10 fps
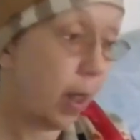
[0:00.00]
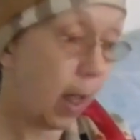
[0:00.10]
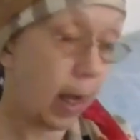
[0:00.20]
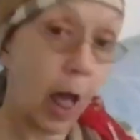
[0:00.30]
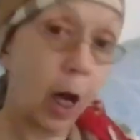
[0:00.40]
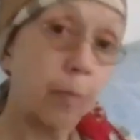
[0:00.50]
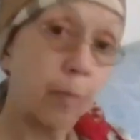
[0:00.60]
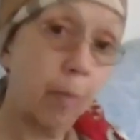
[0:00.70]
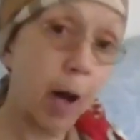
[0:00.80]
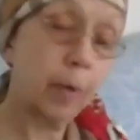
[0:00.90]
help
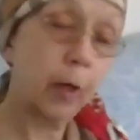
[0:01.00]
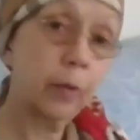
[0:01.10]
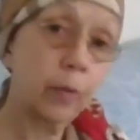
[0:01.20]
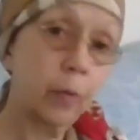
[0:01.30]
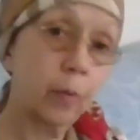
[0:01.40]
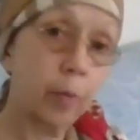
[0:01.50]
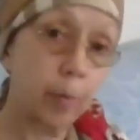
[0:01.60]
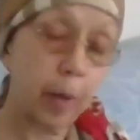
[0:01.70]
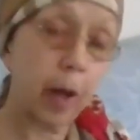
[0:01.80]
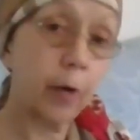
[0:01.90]
Mama
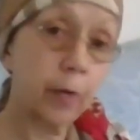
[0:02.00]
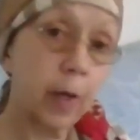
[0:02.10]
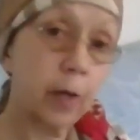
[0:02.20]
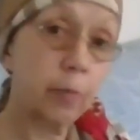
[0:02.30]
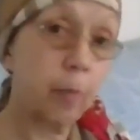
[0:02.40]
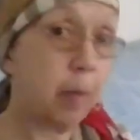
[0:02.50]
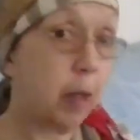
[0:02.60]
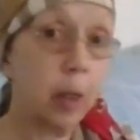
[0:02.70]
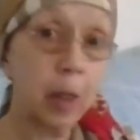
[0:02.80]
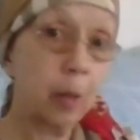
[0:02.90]
prepare things,
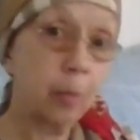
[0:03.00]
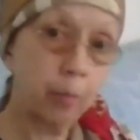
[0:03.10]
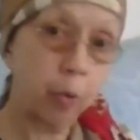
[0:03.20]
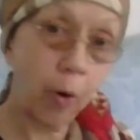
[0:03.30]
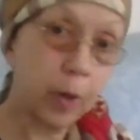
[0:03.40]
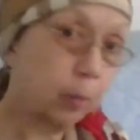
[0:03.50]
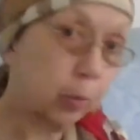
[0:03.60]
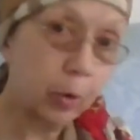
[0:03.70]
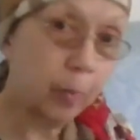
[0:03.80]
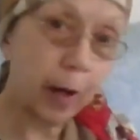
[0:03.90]
maybe pour the
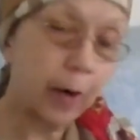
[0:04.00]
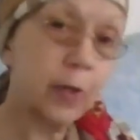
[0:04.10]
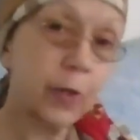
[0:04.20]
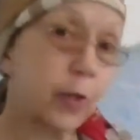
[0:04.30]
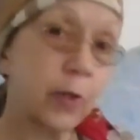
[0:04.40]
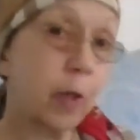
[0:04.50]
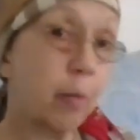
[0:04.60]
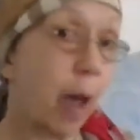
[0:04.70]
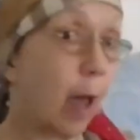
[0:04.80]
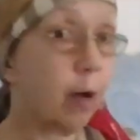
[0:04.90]
blueberries into the
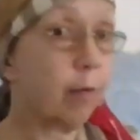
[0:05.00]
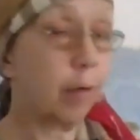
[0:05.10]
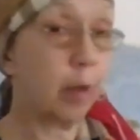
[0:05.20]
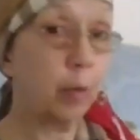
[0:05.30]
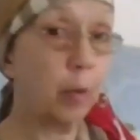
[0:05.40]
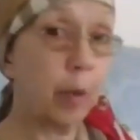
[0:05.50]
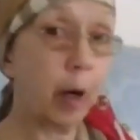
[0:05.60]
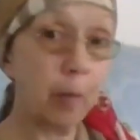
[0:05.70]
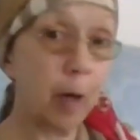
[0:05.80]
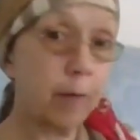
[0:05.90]
batter for the
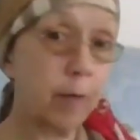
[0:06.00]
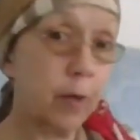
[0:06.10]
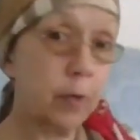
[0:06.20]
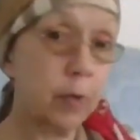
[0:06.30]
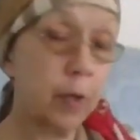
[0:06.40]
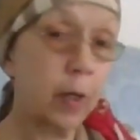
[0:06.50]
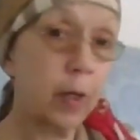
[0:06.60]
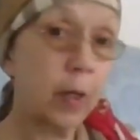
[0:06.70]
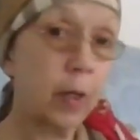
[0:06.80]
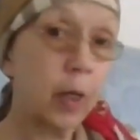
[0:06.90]
blueberry muffins.
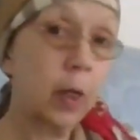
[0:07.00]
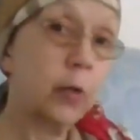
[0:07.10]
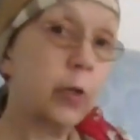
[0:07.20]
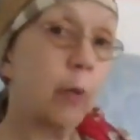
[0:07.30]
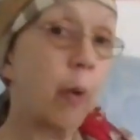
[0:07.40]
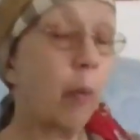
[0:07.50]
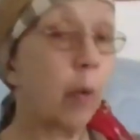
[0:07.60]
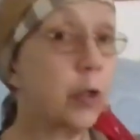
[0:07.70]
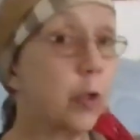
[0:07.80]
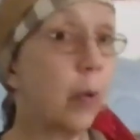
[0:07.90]
You see, when
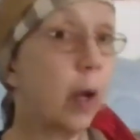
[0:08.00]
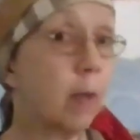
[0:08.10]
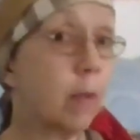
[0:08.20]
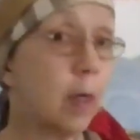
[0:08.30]
we're doing